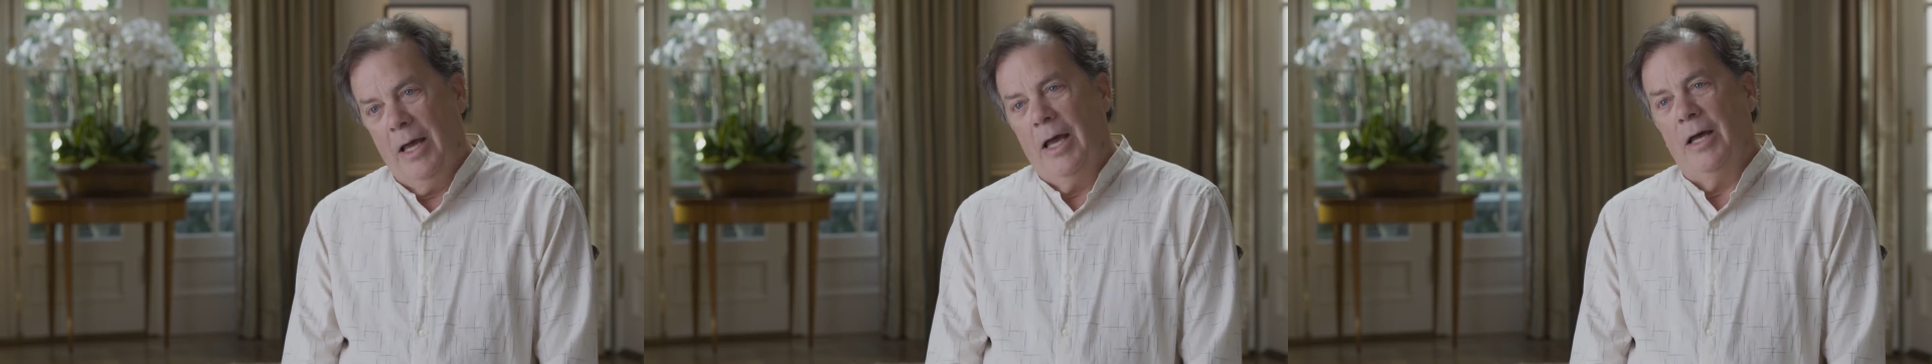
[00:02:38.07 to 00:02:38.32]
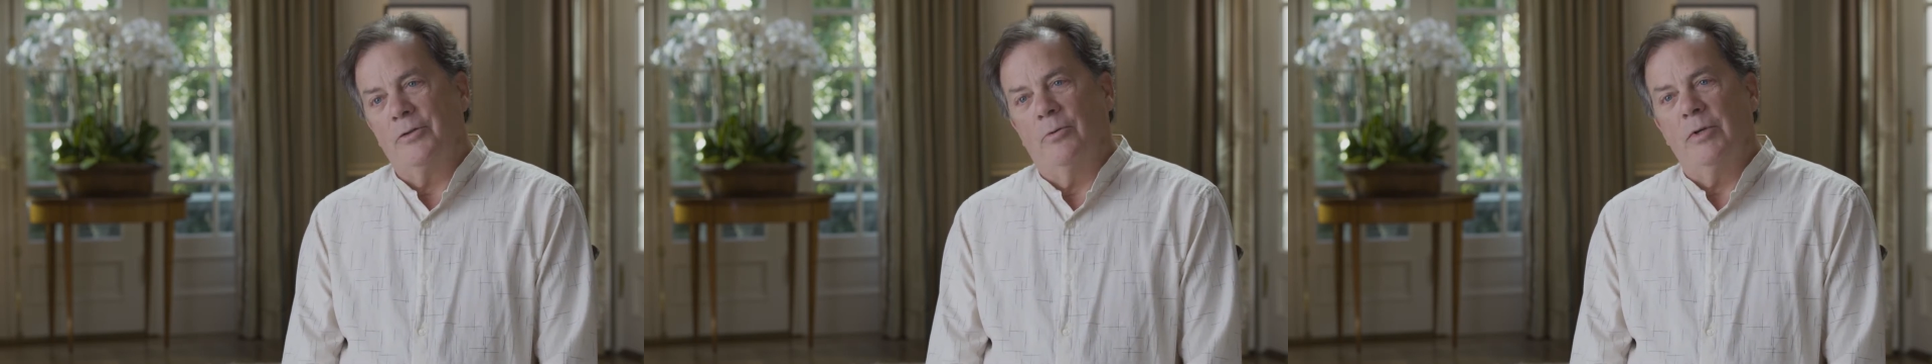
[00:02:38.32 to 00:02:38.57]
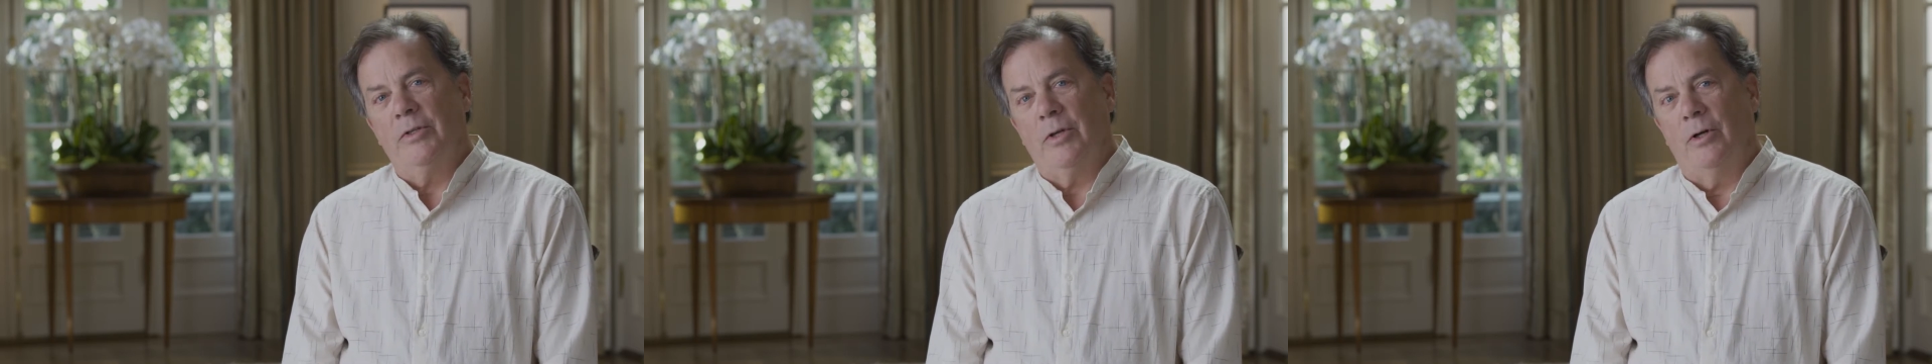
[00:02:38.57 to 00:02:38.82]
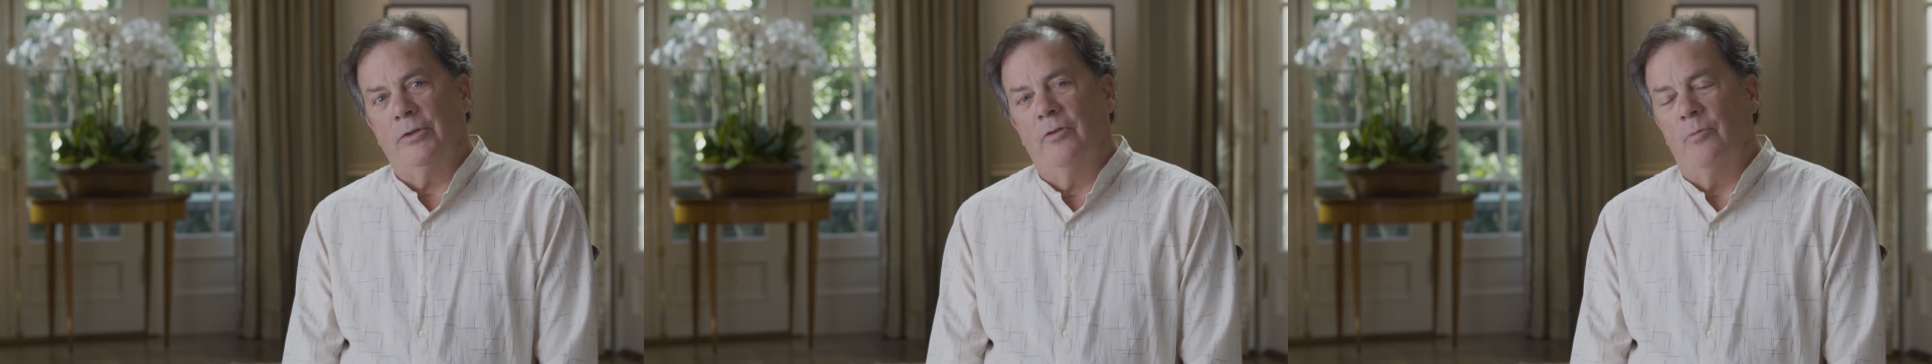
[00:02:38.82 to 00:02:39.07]
As a
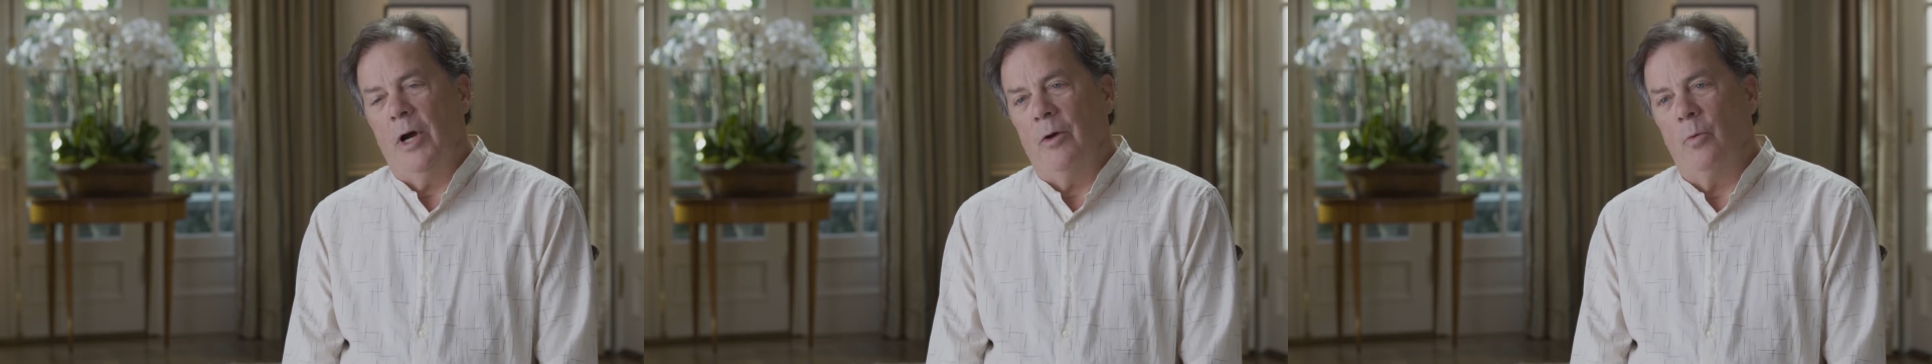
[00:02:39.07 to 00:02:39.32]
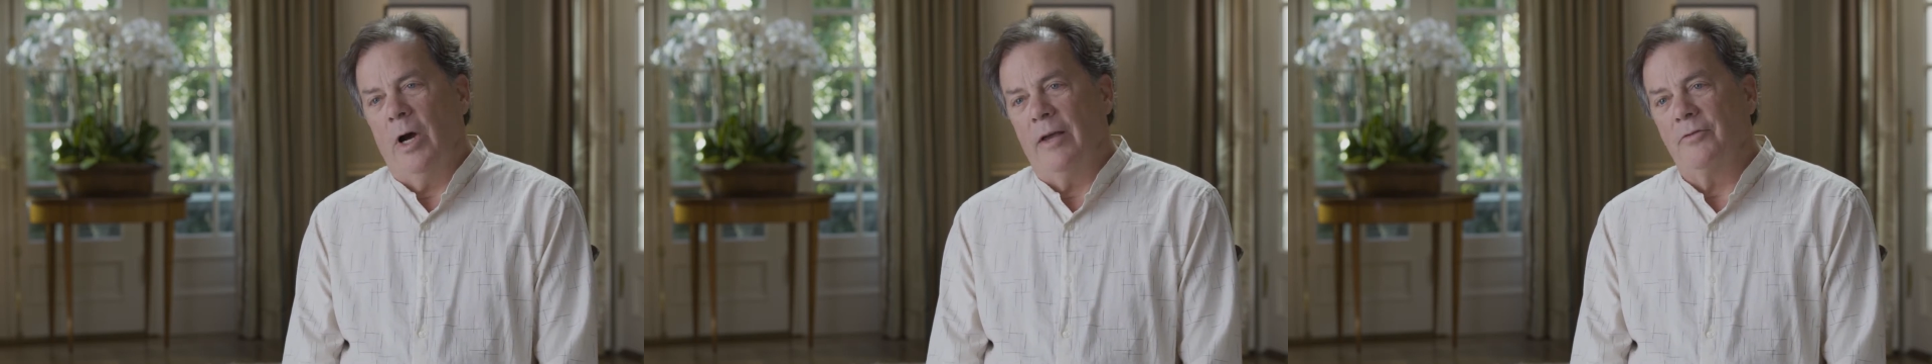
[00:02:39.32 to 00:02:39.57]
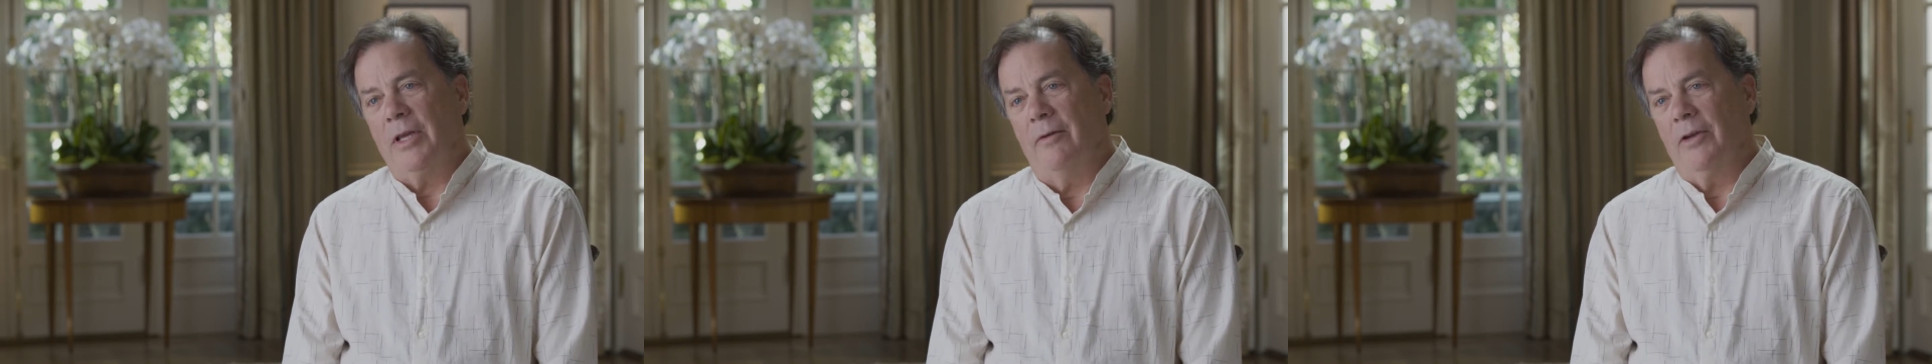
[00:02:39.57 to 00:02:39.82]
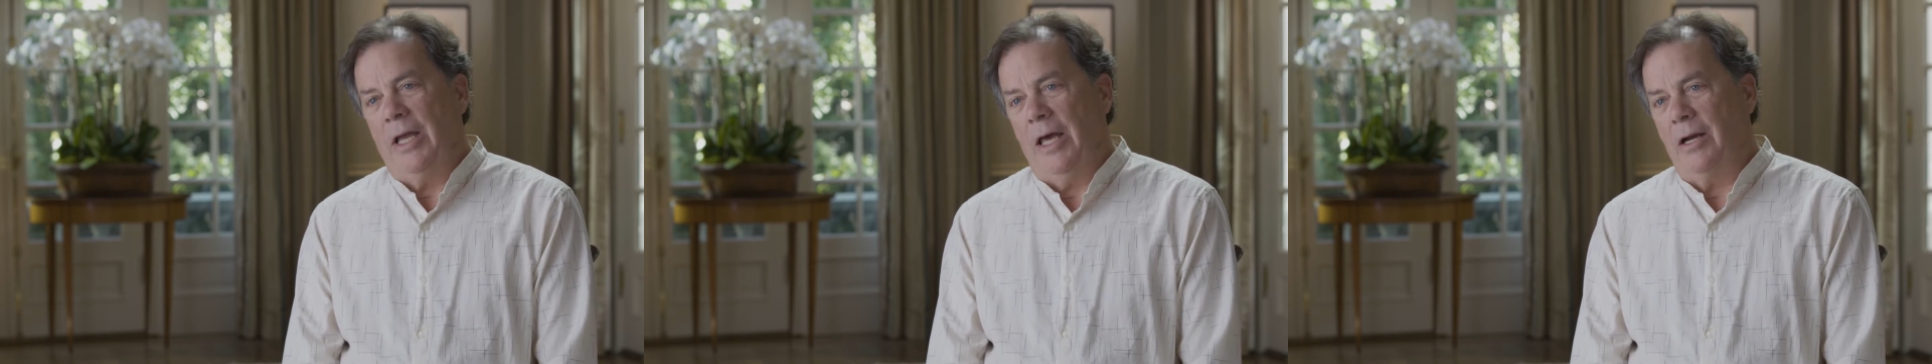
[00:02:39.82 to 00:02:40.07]
result of my wife's
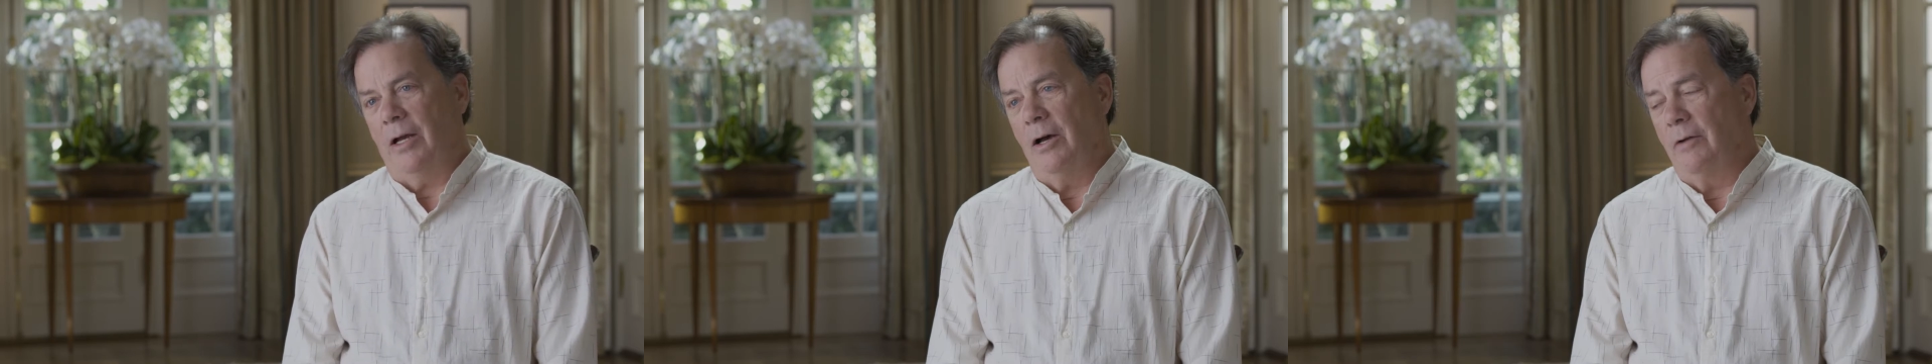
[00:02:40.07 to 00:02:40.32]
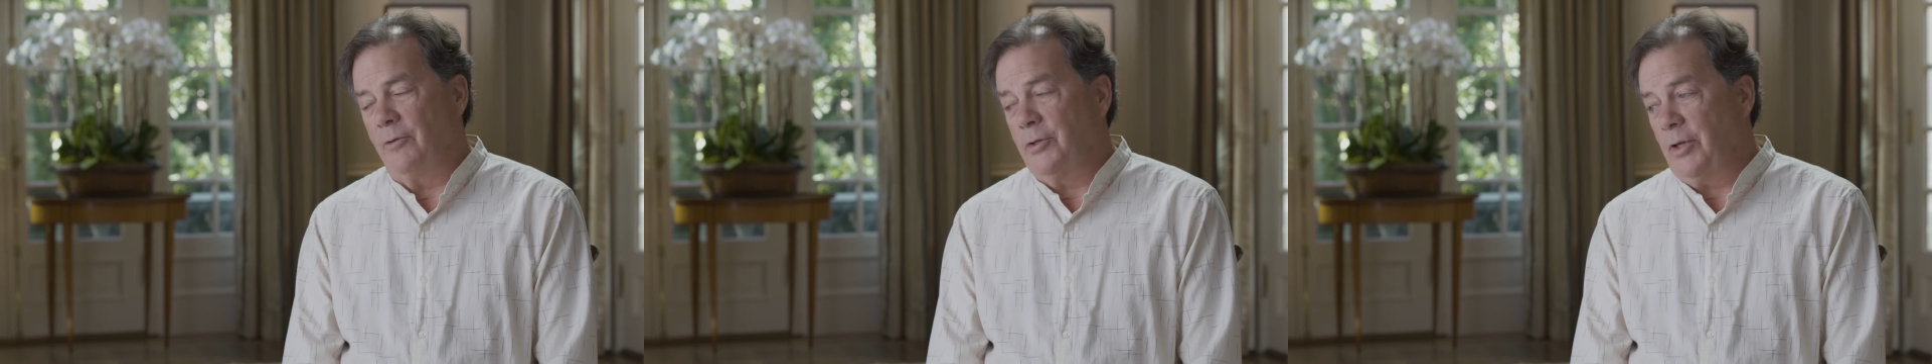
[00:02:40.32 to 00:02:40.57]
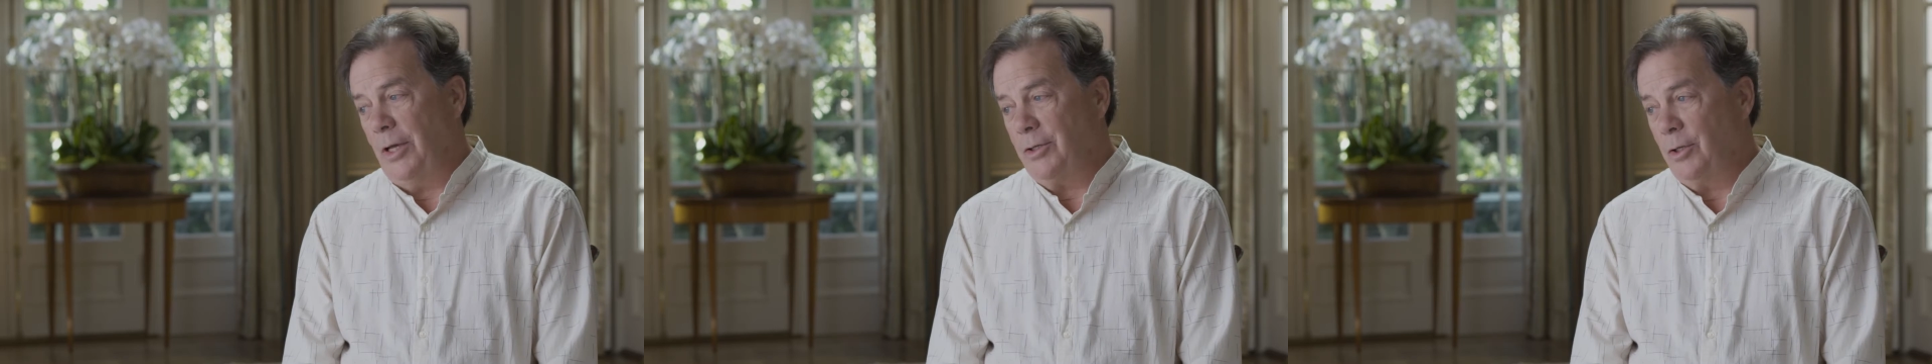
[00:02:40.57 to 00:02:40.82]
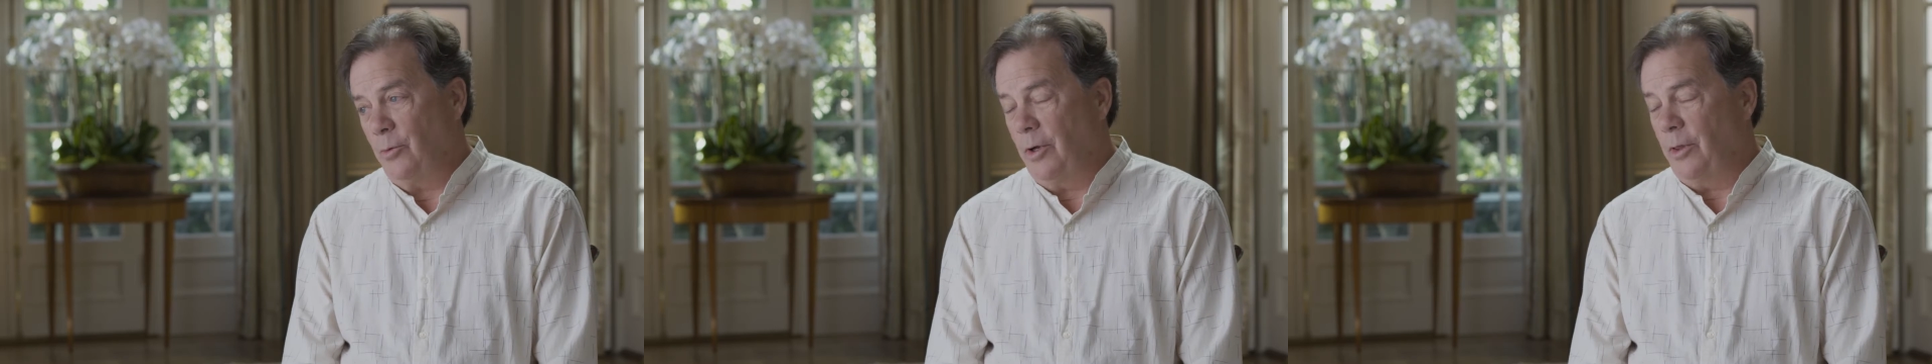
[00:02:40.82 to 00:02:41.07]
having had a conversation